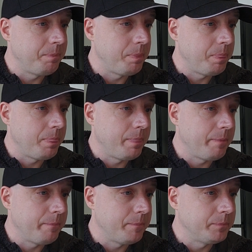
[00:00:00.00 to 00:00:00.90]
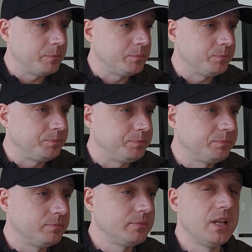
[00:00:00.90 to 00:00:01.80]

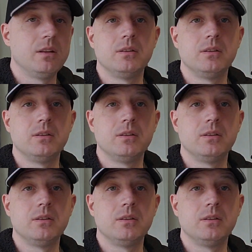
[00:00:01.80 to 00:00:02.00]
(no one is talking)